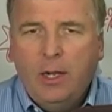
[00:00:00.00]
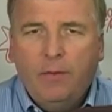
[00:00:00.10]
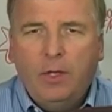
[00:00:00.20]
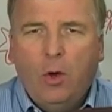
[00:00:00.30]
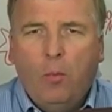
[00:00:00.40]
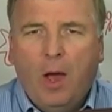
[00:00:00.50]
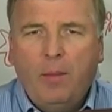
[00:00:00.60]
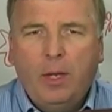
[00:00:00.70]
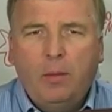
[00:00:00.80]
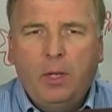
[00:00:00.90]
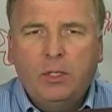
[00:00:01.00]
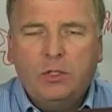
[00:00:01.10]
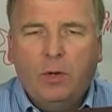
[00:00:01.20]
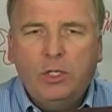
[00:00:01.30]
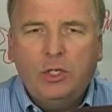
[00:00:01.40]
the Obama
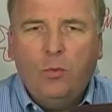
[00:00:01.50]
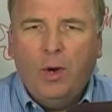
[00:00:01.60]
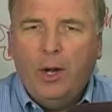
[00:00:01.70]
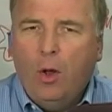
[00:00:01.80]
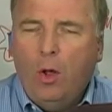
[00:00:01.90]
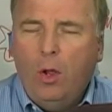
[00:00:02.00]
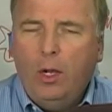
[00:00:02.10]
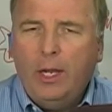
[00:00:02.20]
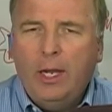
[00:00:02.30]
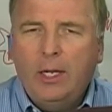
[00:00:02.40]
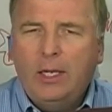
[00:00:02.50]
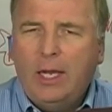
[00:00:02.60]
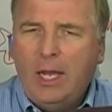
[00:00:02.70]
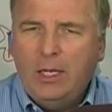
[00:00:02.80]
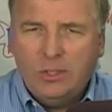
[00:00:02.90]
administration went all in
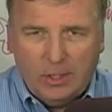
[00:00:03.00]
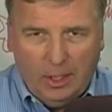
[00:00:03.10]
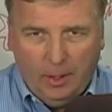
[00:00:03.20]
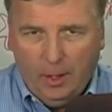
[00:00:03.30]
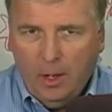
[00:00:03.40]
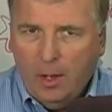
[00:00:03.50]
Keynesian,